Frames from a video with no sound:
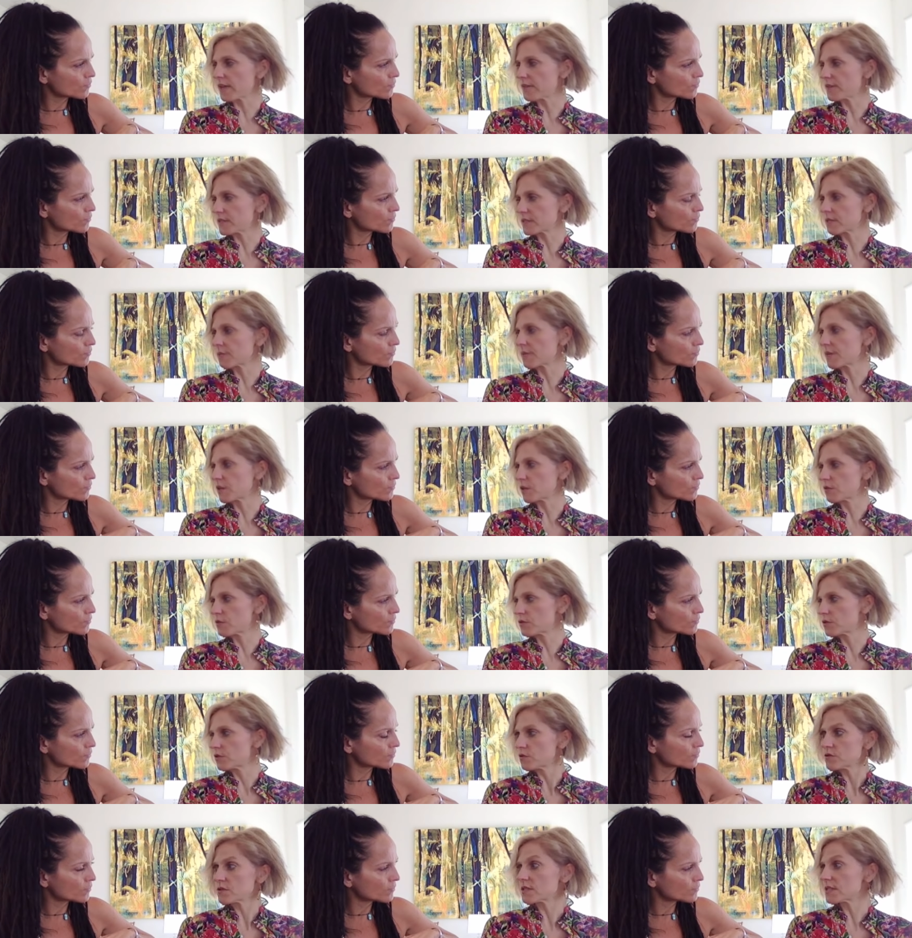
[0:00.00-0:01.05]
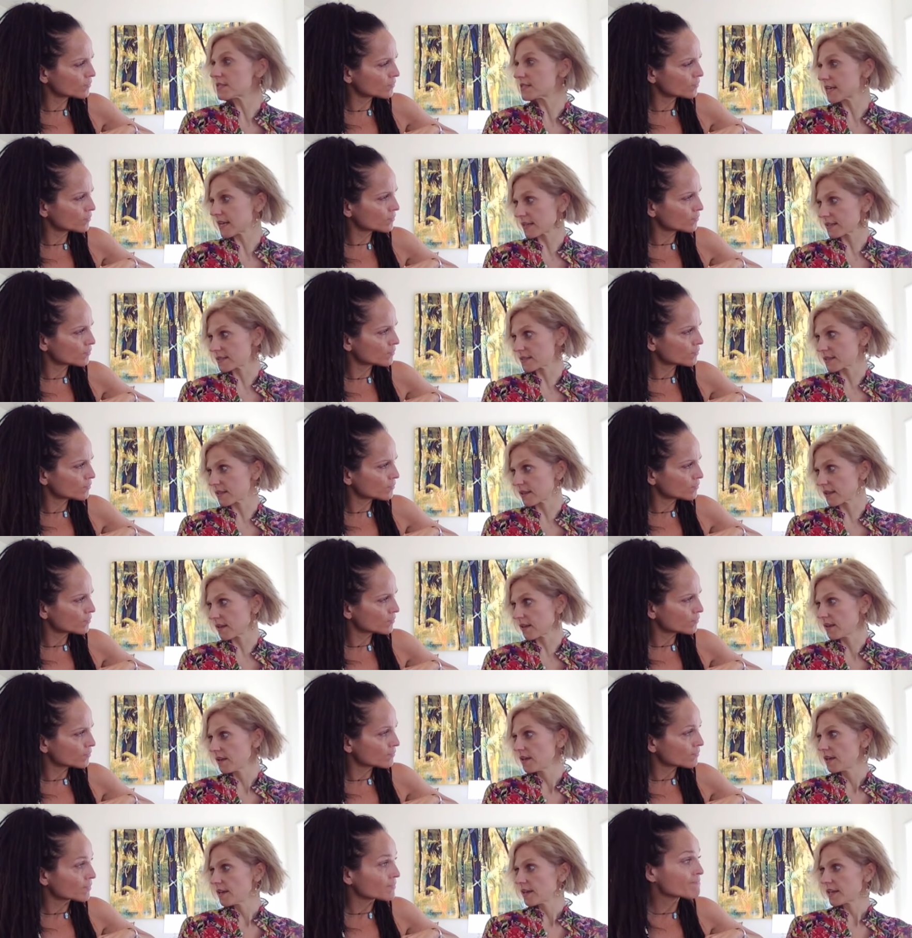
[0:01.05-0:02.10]
Speaker 1: Even somebody who's used to dancing
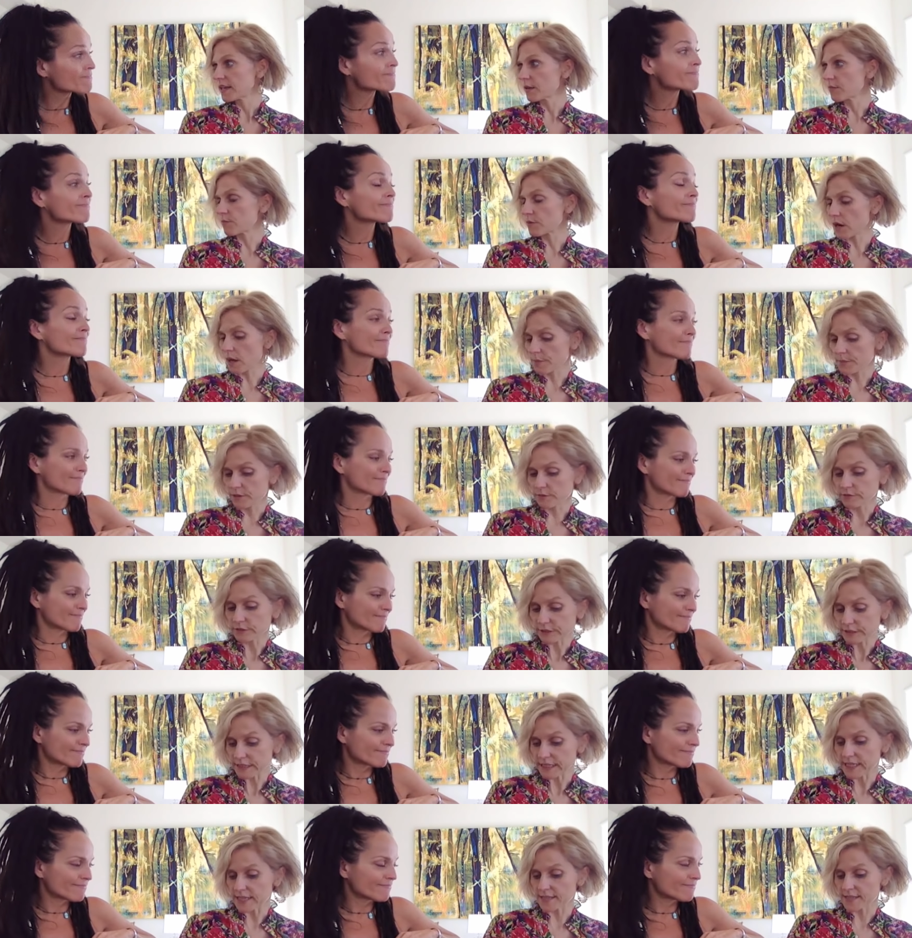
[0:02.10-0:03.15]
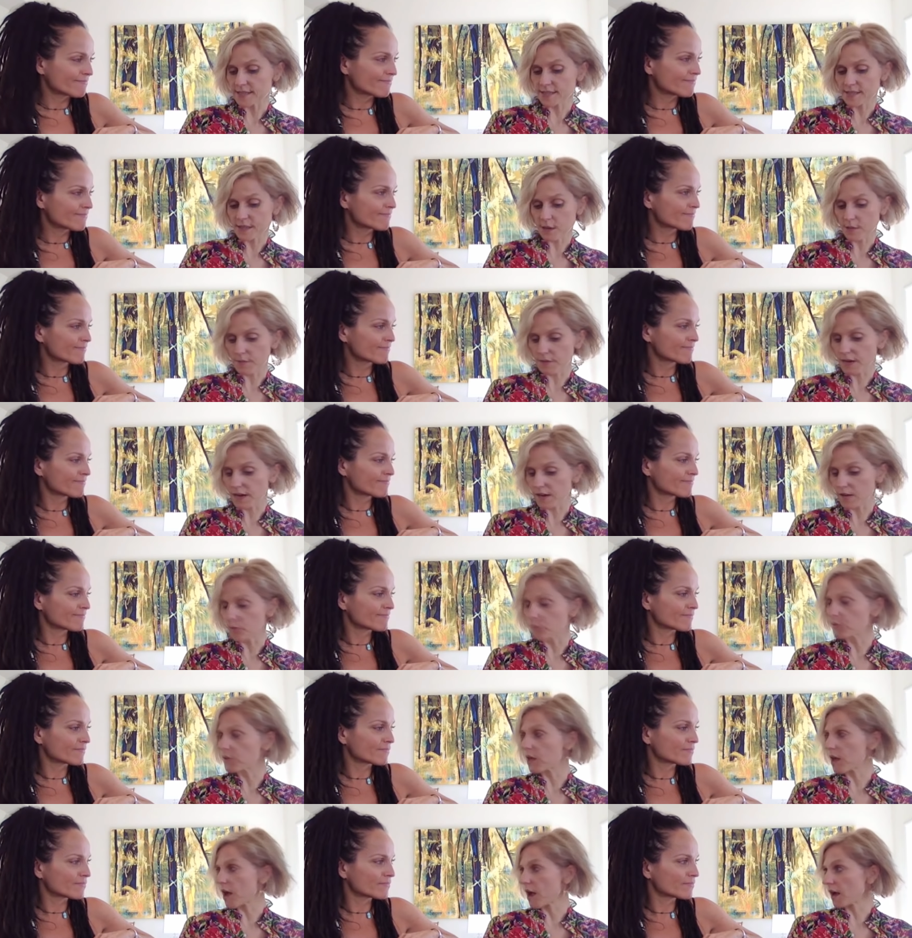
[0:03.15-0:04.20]
can probably release some kind of
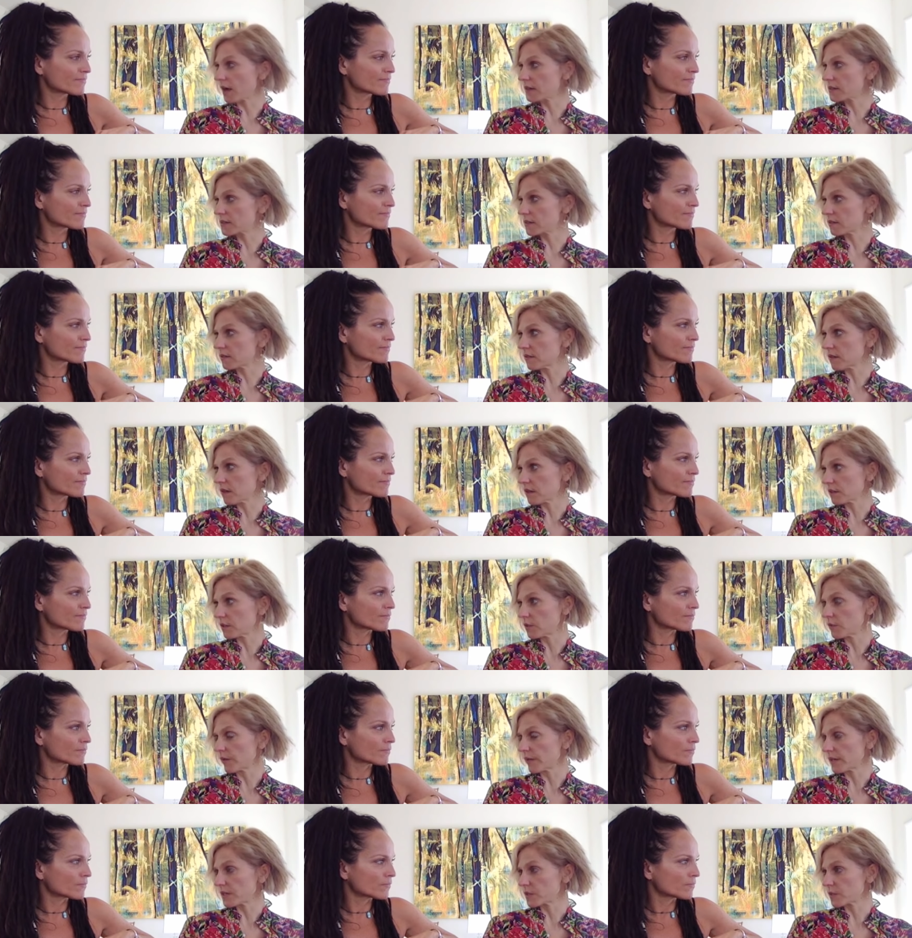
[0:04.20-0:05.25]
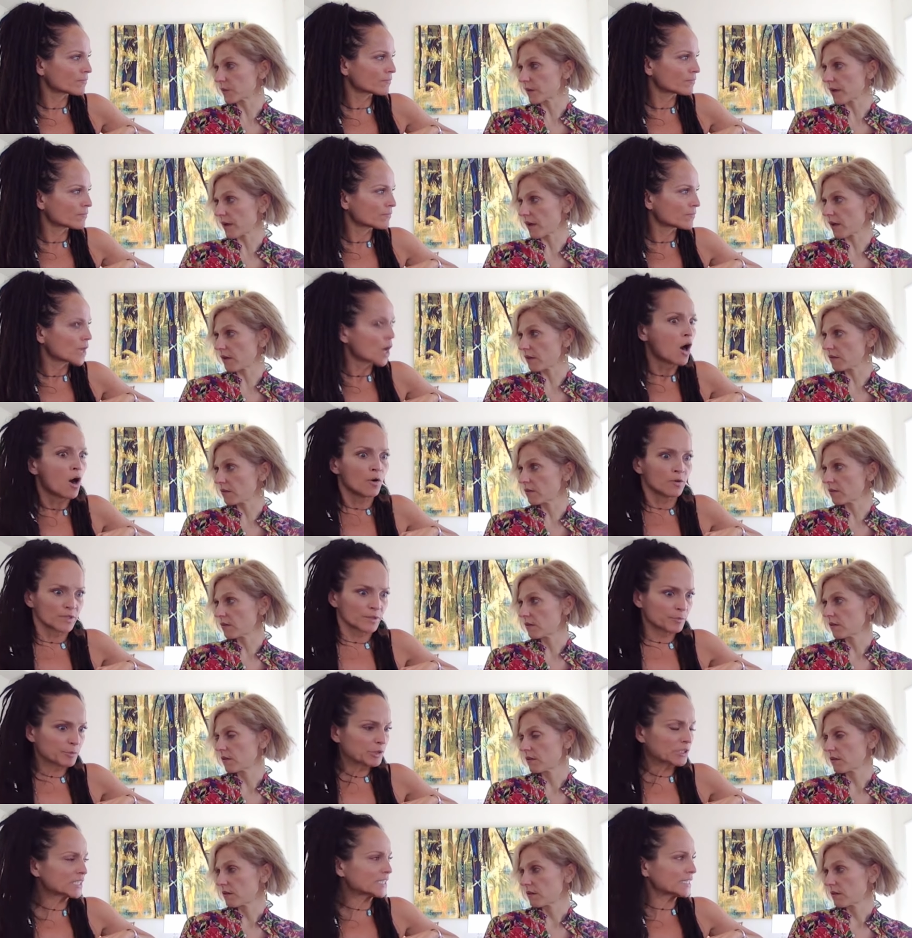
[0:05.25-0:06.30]
blocks along the way as well.
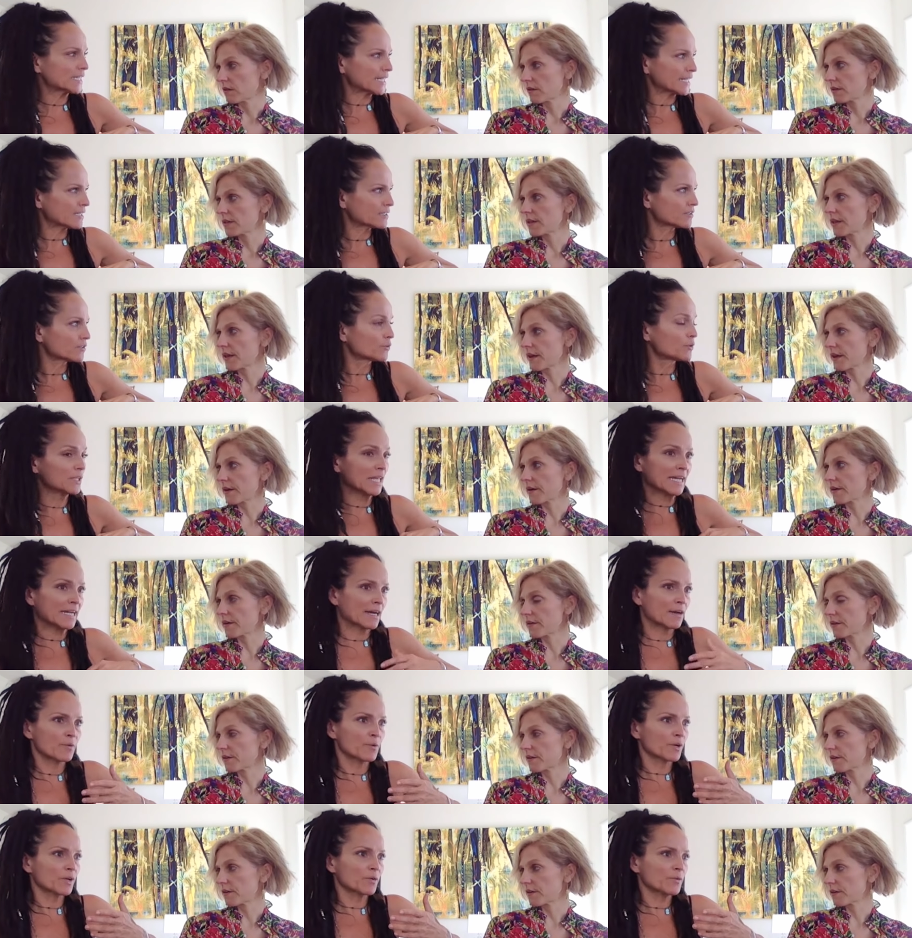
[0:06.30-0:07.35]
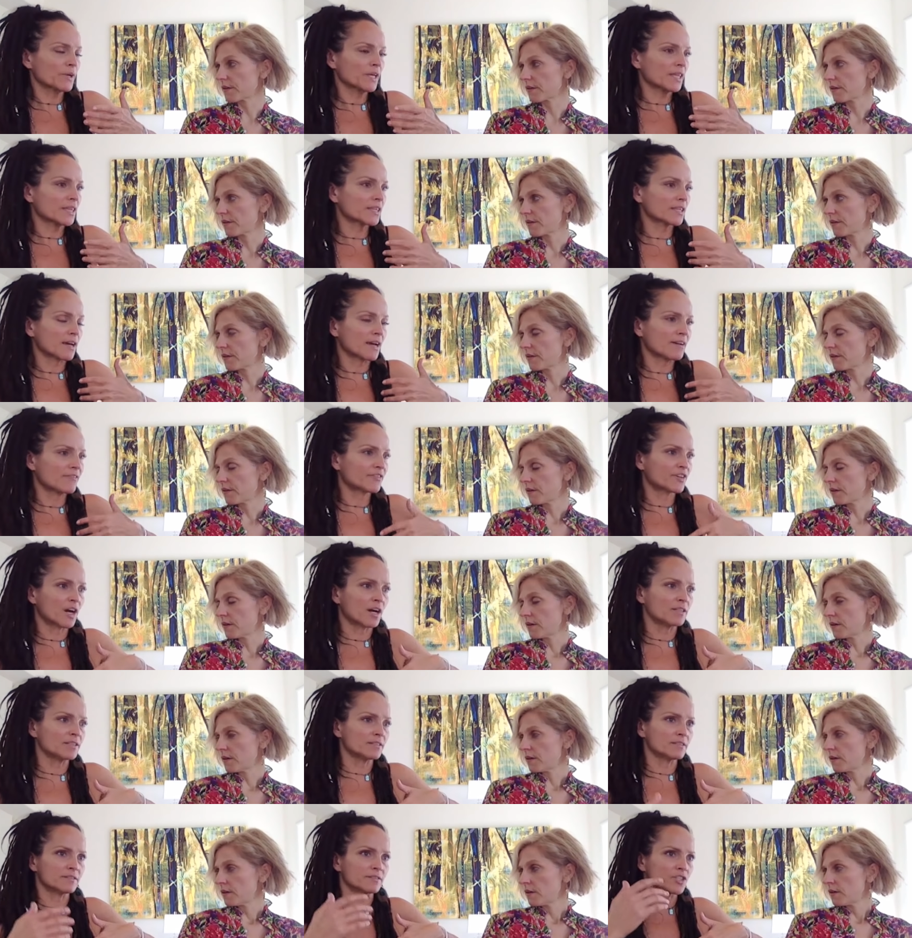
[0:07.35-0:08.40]
Speaker 2: Completely. Yeah. Well, like I work with, I've
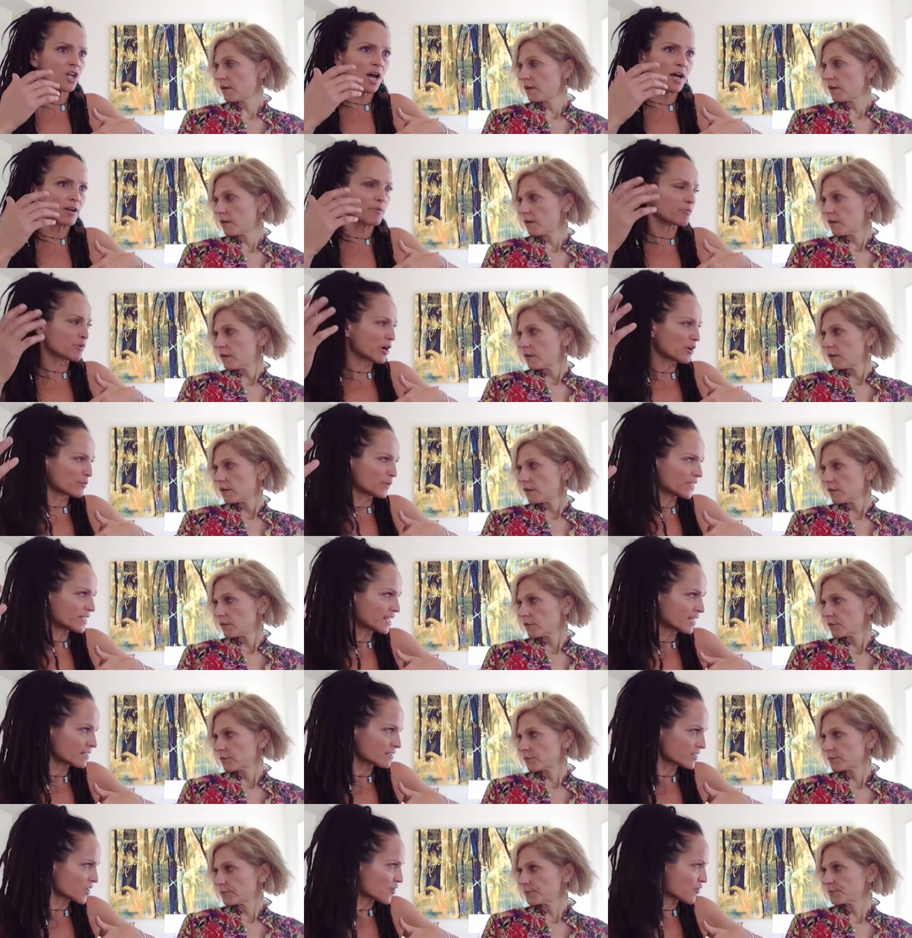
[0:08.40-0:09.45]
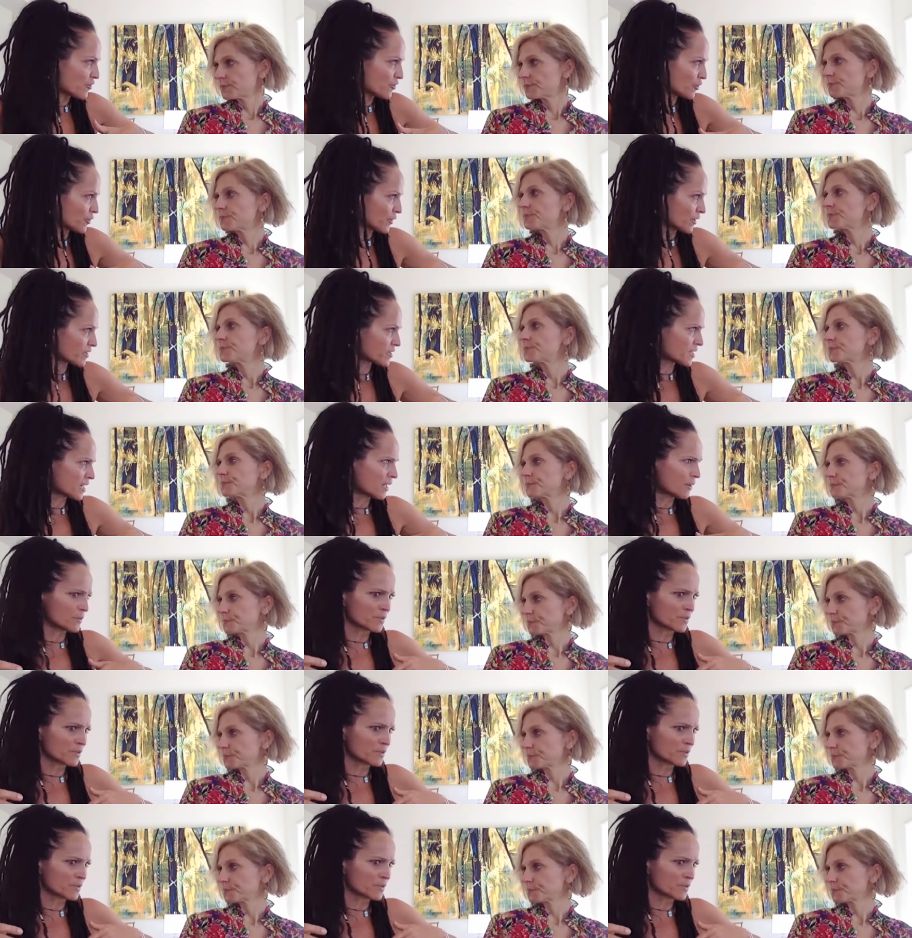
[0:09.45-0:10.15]
gone taught at Broadway Dance Center in New York City